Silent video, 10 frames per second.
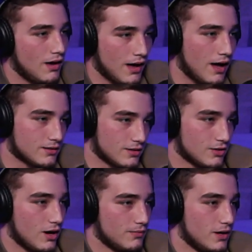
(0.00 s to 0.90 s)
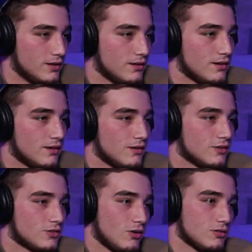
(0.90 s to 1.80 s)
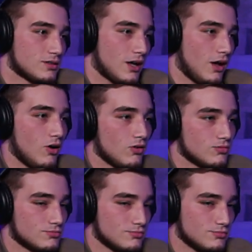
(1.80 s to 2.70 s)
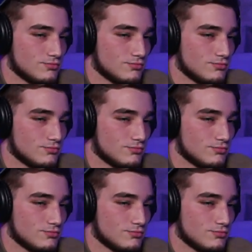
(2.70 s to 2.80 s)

I got the job done so it was like oh